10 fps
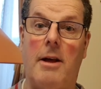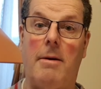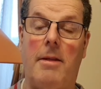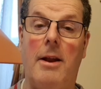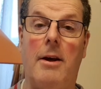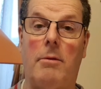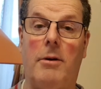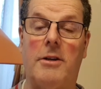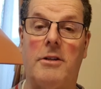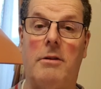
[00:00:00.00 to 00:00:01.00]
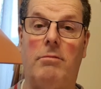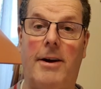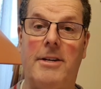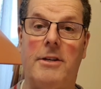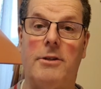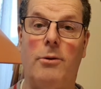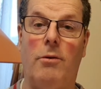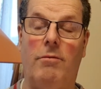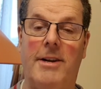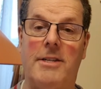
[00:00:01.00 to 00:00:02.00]
In other words, the writers who
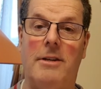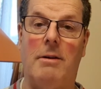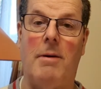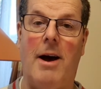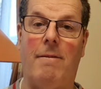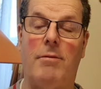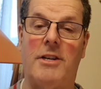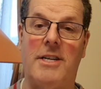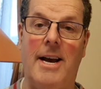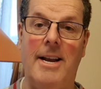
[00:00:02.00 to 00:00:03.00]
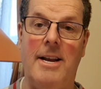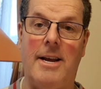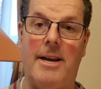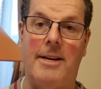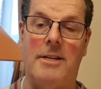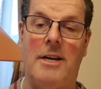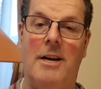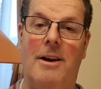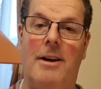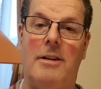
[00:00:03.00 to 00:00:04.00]
have written them have pretended
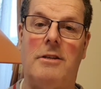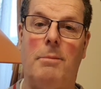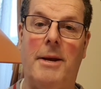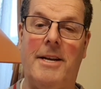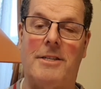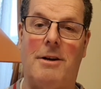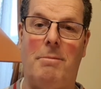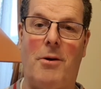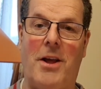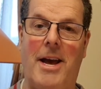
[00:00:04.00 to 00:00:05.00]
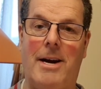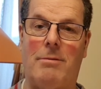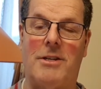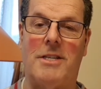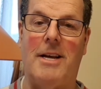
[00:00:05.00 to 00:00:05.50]
to be somebody else.